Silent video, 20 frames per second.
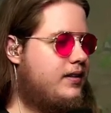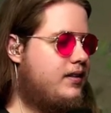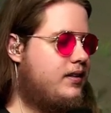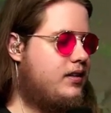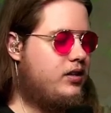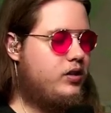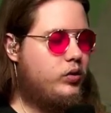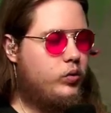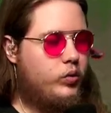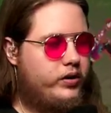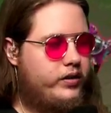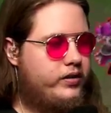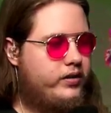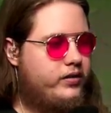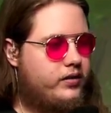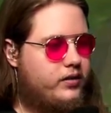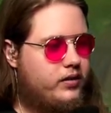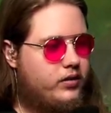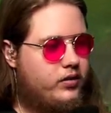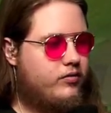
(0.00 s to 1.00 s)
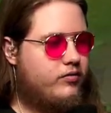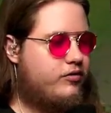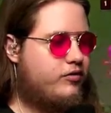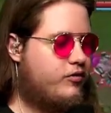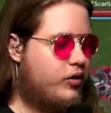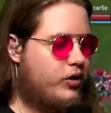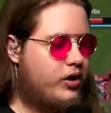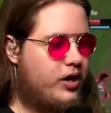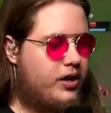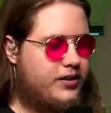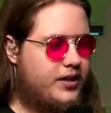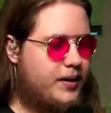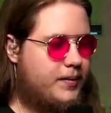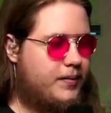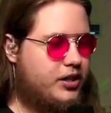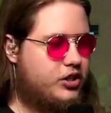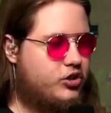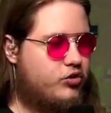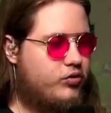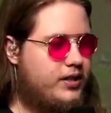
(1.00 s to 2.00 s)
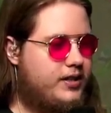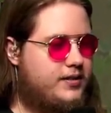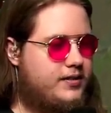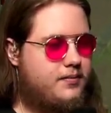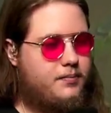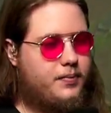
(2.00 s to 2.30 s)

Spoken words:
queuing for not that much reason,